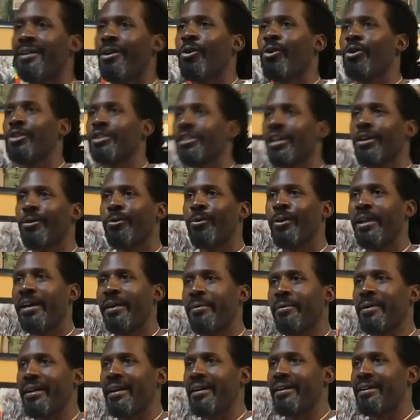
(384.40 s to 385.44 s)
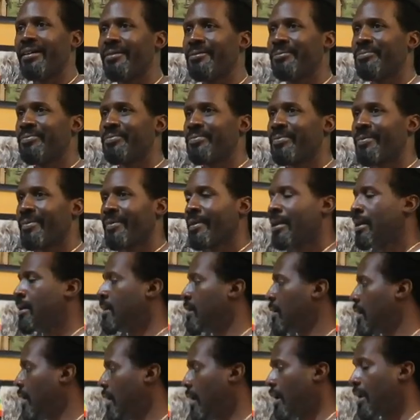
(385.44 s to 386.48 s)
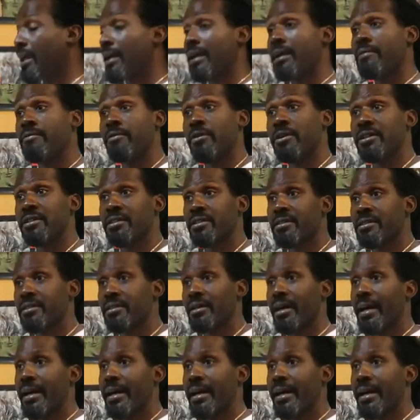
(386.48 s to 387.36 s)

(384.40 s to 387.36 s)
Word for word: Corte Culebra. A lot of us